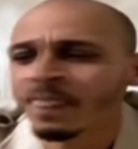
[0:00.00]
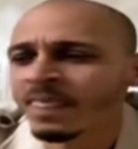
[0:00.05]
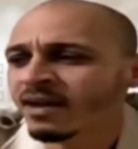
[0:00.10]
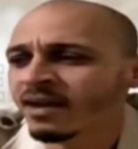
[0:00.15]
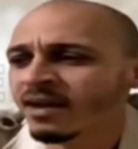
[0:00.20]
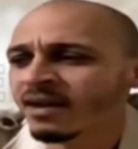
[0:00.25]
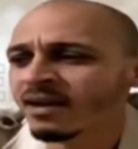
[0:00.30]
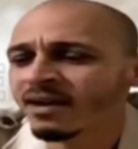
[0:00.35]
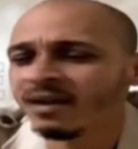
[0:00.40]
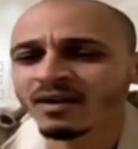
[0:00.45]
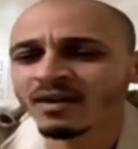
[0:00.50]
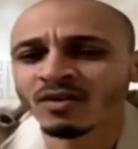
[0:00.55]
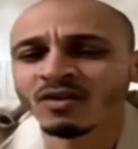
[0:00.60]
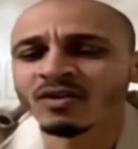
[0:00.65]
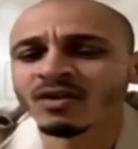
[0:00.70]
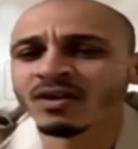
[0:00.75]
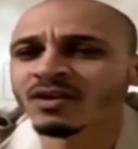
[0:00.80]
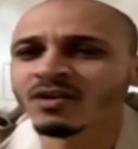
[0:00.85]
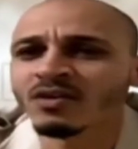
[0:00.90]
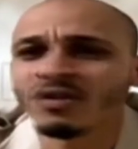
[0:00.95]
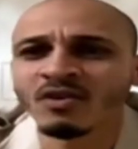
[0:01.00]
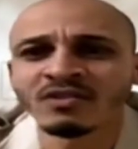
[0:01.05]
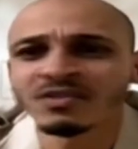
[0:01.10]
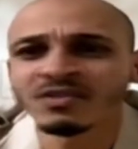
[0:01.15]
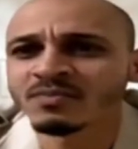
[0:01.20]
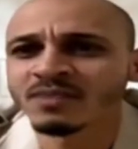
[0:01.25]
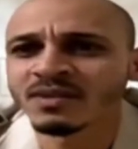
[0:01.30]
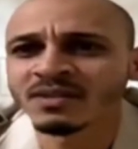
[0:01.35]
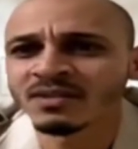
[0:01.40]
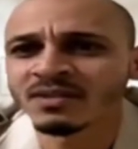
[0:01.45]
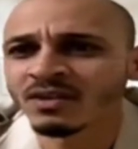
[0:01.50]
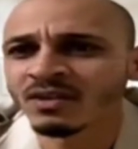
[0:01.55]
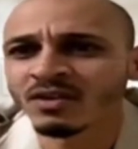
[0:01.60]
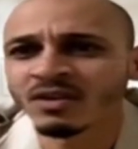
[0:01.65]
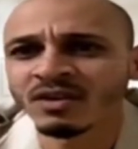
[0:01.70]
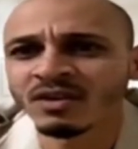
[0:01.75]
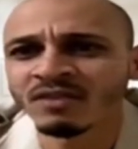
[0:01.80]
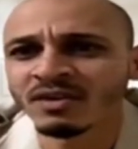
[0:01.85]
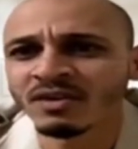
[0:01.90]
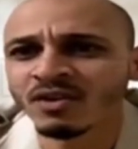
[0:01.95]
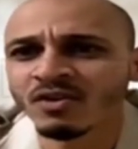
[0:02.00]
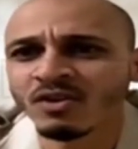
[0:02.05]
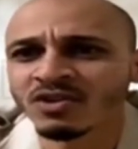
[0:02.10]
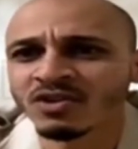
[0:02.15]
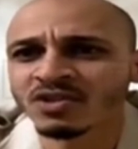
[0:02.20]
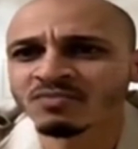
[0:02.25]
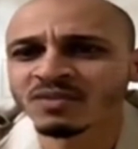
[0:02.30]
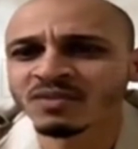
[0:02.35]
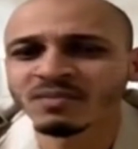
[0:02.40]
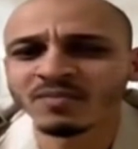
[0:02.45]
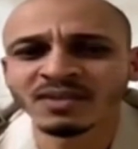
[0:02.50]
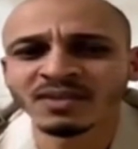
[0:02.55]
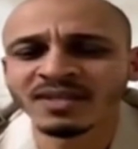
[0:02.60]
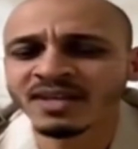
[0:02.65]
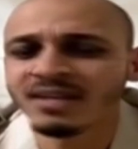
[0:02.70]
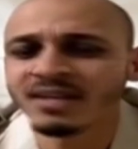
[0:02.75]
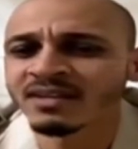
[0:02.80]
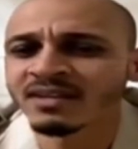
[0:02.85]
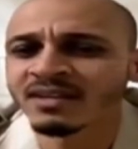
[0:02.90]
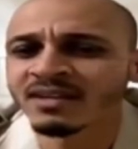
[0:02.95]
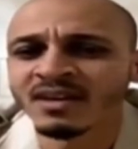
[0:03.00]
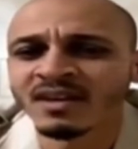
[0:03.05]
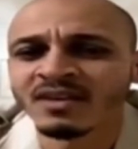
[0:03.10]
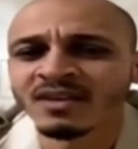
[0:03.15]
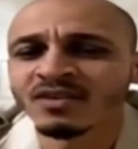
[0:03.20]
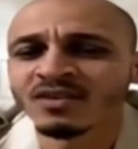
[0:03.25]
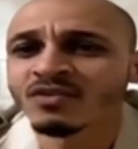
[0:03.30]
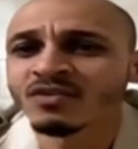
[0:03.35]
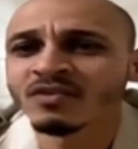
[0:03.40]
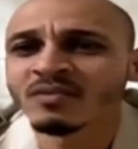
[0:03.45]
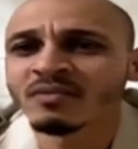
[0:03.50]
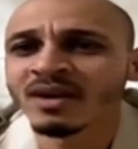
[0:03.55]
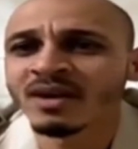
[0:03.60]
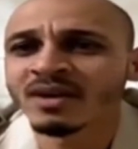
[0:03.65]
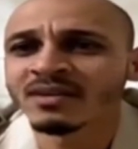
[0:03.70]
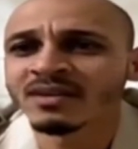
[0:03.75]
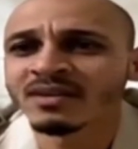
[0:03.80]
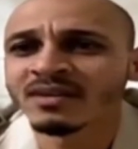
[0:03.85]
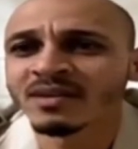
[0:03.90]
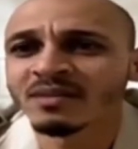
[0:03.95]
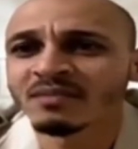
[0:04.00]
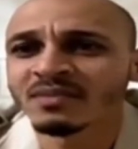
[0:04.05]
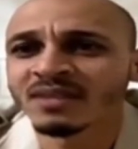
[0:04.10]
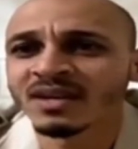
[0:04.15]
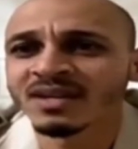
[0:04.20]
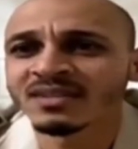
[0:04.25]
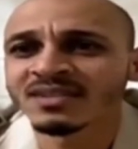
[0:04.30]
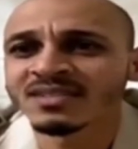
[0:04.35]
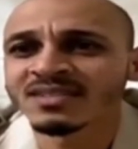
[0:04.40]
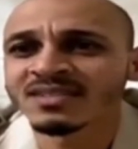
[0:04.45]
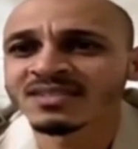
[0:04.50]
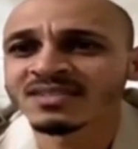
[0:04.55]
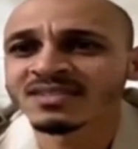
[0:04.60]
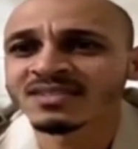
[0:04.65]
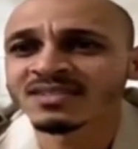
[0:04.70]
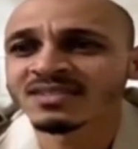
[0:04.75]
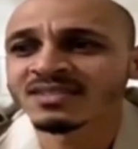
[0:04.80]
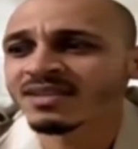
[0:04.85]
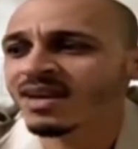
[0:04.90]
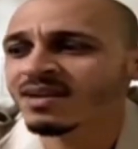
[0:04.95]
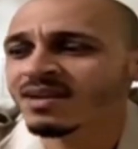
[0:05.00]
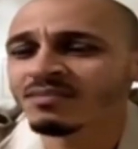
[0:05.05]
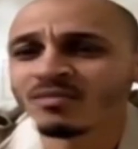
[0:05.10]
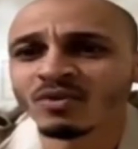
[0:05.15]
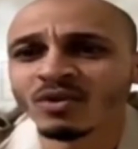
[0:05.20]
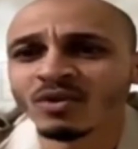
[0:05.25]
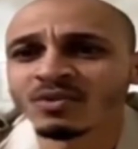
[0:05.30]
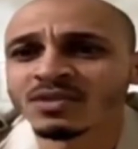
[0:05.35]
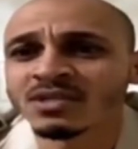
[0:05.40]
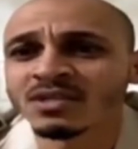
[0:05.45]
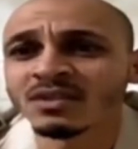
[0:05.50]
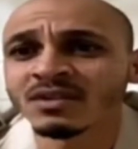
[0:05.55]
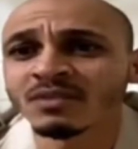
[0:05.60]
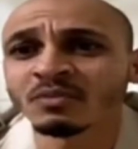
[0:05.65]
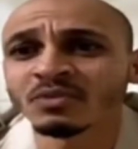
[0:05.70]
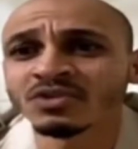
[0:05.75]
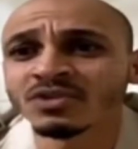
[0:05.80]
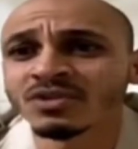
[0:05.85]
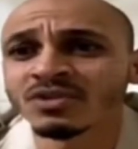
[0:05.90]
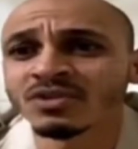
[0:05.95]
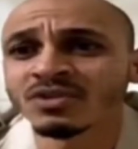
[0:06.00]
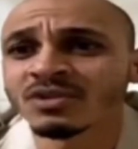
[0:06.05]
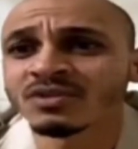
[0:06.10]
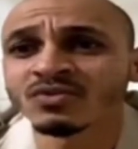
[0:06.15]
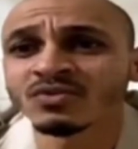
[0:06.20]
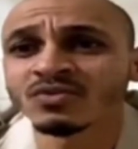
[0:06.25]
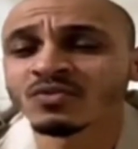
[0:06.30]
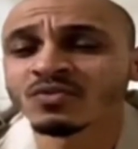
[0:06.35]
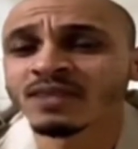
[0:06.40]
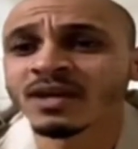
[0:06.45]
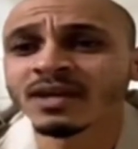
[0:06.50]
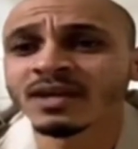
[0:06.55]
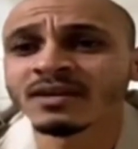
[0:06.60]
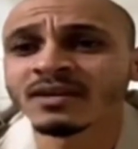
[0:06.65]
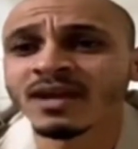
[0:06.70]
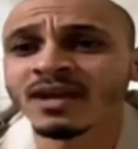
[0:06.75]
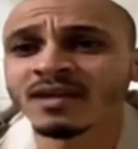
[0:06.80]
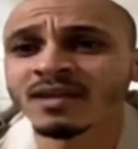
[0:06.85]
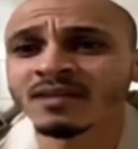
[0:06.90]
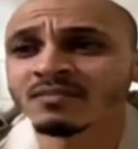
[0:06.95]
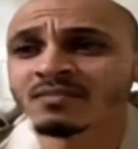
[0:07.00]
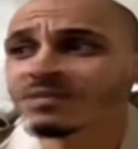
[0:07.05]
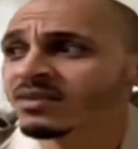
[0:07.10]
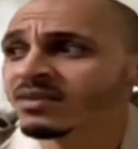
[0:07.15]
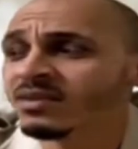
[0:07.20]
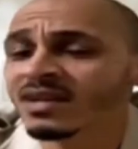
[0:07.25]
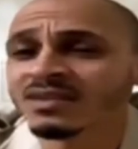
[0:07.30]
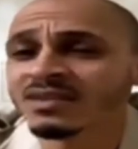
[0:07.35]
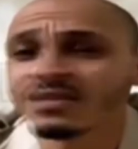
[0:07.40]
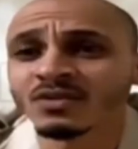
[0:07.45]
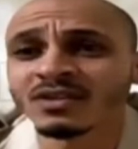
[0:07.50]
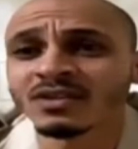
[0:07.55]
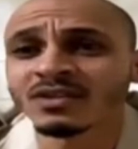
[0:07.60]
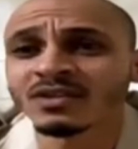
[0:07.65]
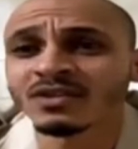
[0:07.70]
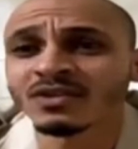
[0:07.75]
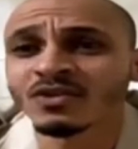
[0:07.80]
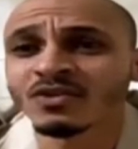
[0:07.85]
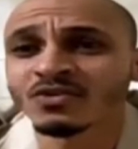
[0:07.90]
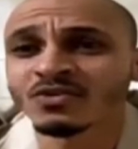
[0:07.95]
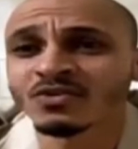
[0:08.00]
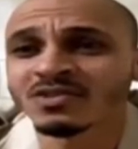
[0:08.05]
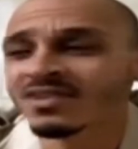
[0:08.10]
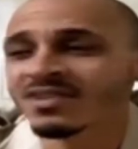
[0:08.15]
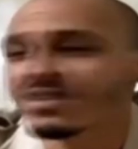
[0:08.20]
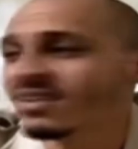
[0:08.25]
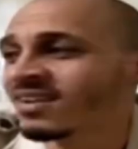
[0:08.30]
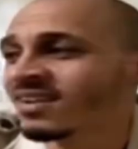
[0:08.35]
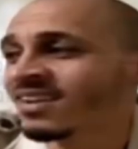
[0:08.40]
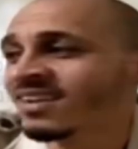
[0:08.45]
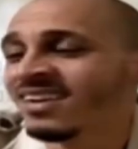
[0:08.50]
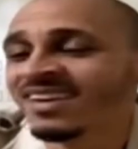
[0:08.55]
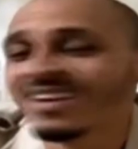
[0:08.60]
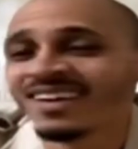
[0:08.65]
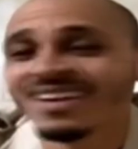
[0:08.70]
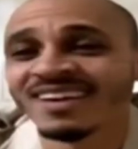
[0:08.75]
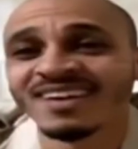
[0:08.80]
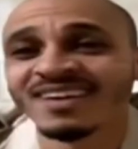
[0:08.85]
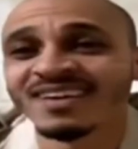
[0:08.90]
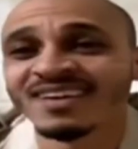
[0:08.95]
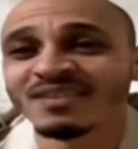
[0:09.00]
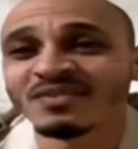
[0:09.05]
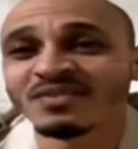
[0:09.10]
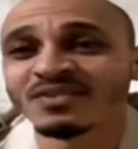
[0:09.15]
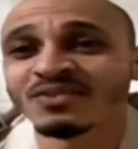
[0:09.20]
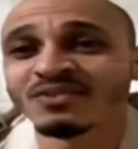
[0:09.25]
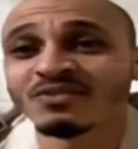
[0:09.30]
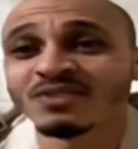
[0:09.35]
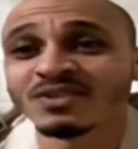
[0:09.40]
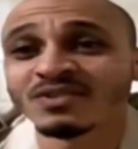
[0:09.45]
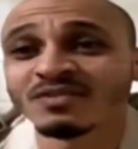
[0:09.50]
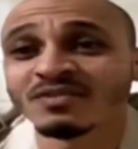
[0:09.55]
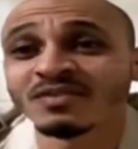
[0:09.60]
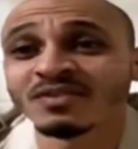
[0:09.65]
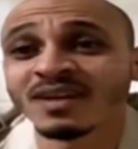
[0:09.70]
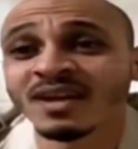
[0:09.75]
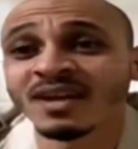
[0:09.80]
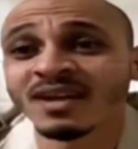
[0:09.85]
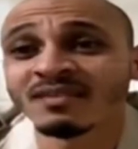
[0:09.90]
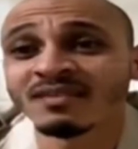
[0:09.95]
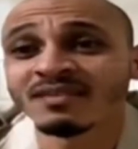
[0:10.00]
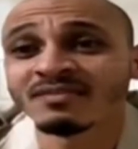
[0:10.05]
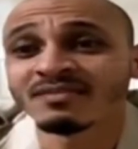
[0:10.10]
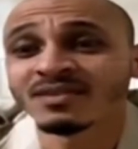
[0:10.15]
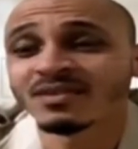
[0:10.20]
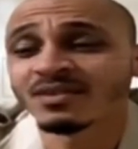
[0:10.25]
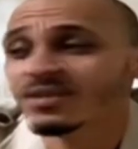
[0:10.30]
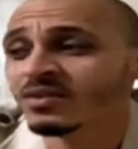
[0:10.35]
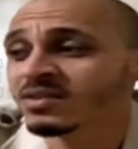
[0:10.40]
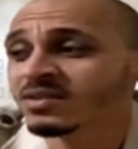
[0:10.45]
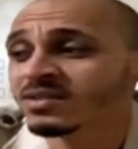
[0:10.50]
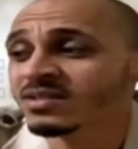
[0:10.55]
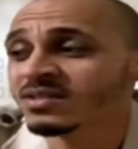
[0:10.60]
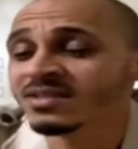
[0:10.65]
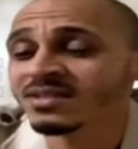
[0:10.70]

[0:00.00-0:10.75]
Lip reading: Encouragement, a lot of encouragement, but then you remind them that this is the time, always an opportunity to make name, that you can cruise for the rest of your life. You know, it's